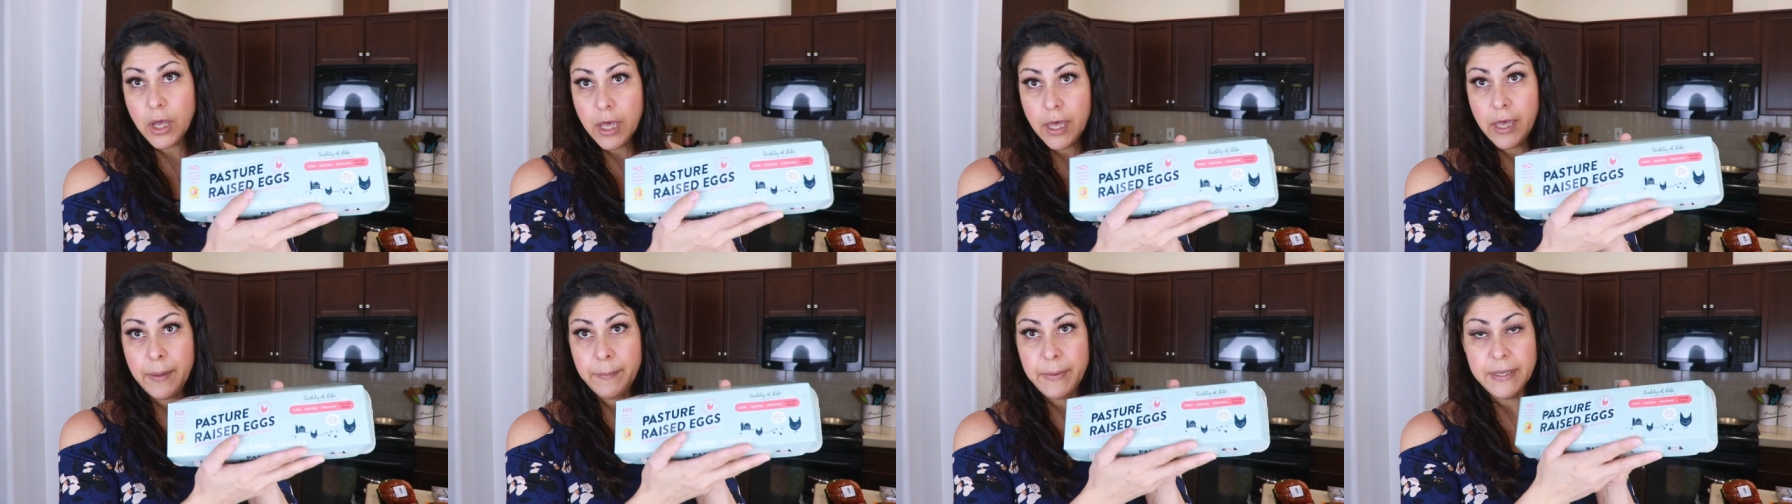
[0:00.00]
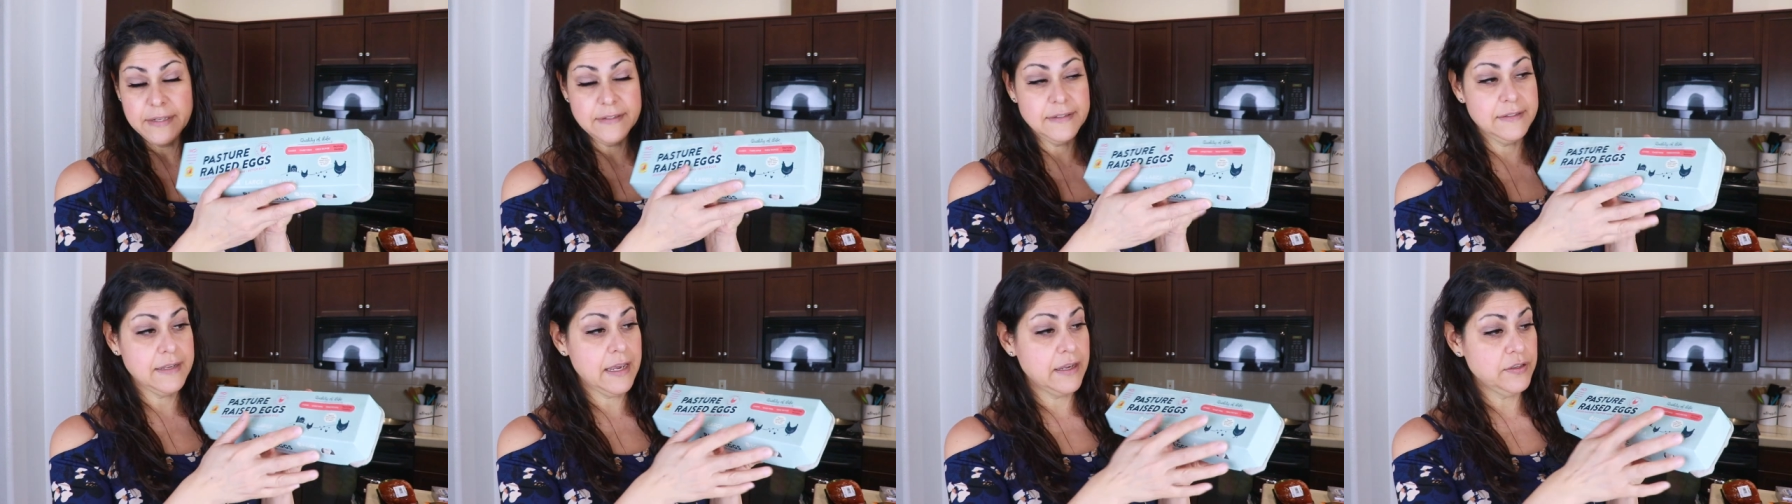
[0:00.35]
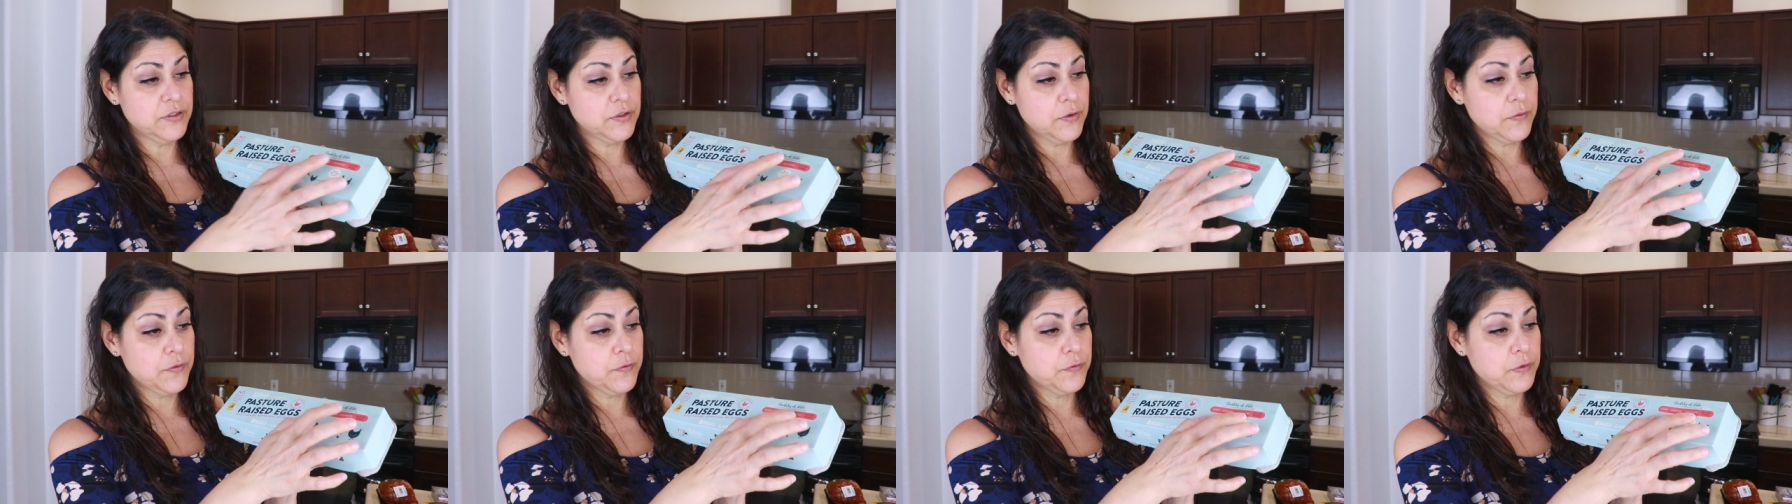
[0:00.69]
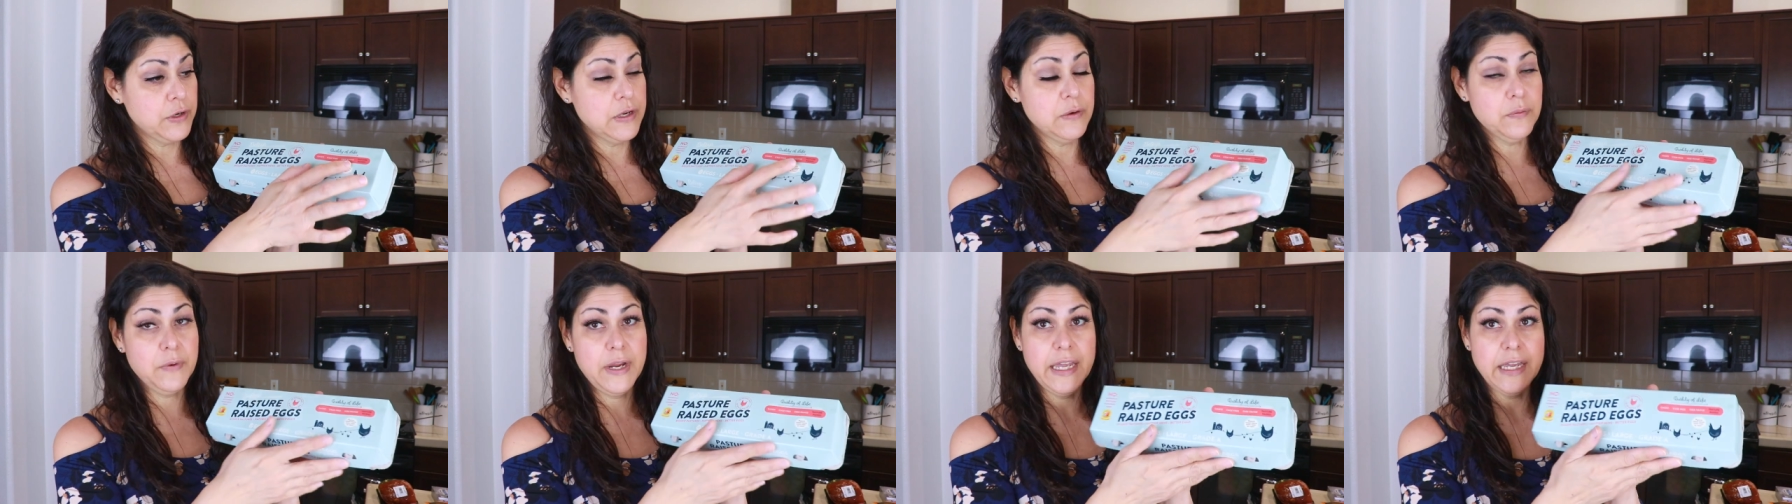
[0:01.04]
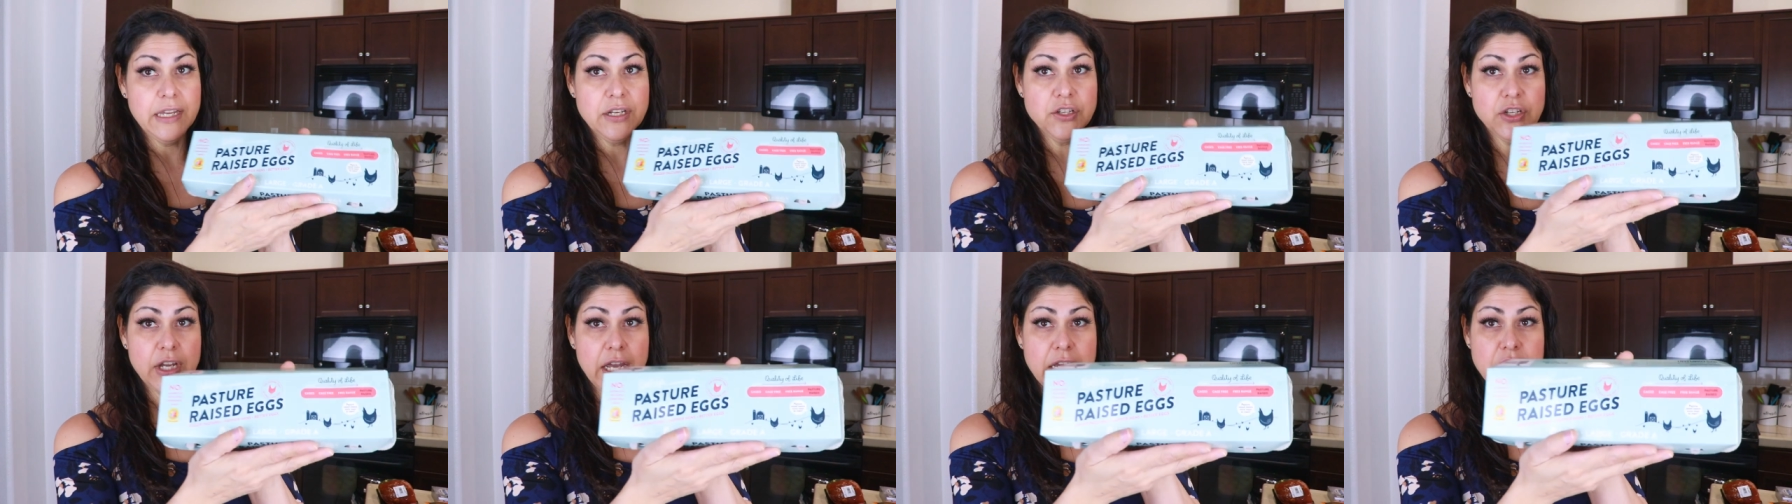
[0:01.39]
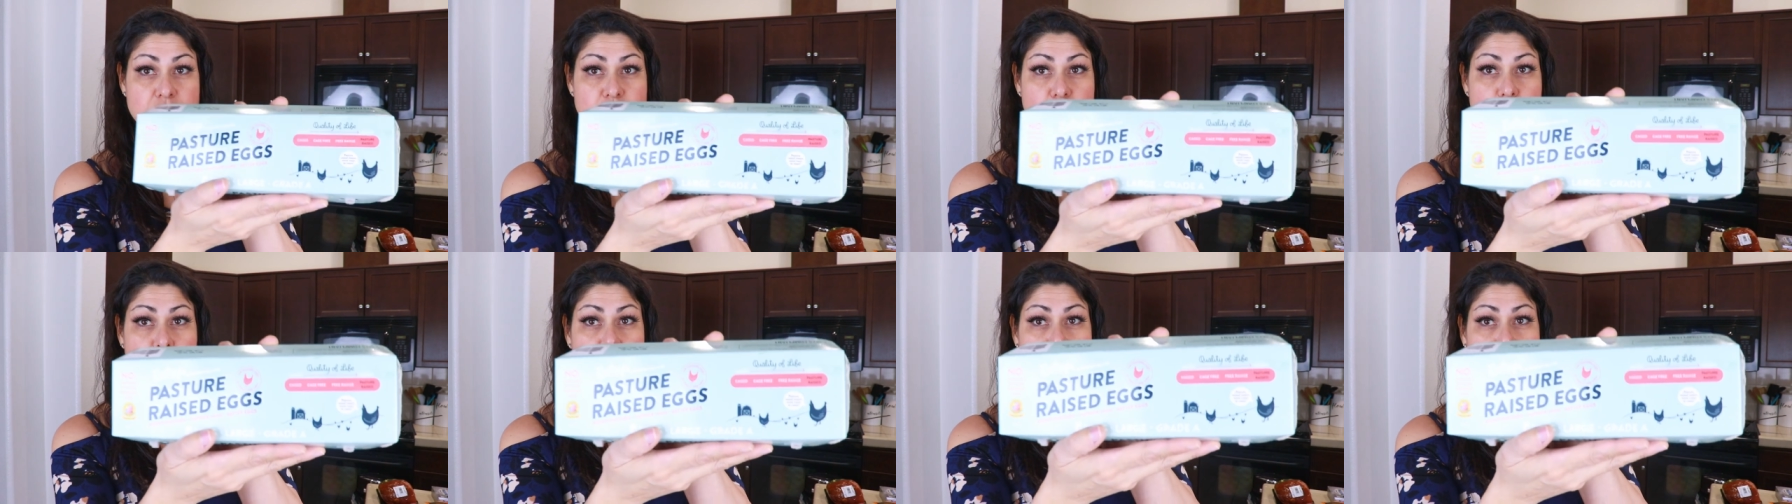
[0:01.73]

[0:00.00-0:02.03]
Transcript: Um, it says free range. I do